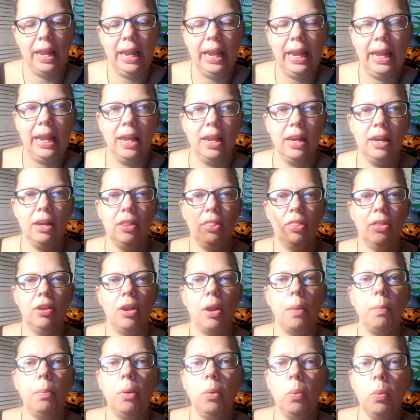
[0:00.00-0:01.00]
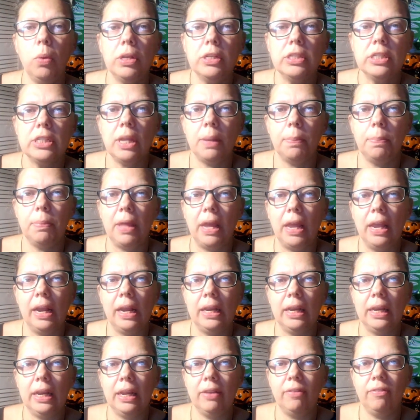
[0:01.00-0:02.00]
And the number one tip that I
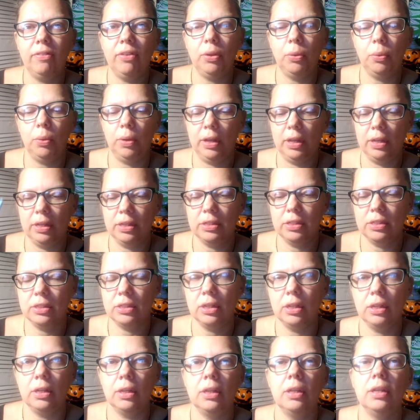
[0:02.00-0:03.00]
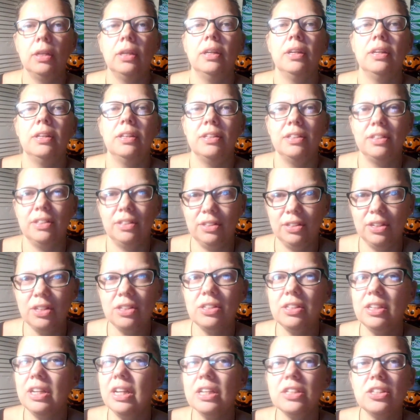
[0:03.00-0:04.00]
could give you is
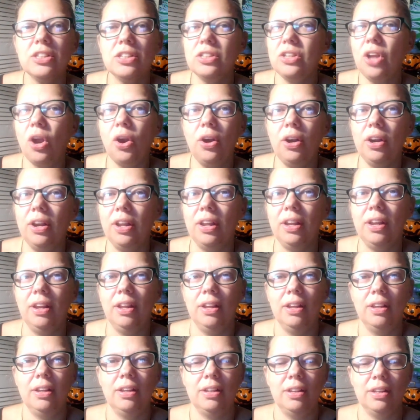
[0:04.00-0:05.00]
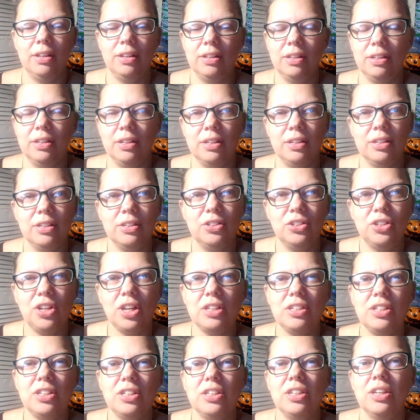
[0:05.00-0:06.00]
just get started.
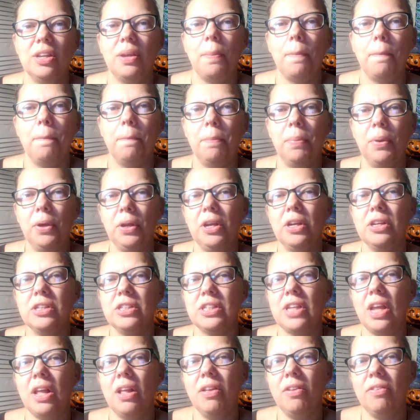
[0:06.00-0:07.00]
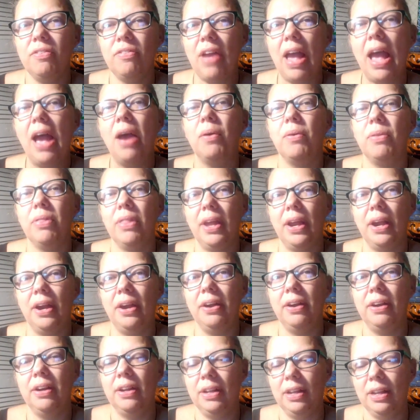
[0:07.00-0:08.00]
Just put yourself out there.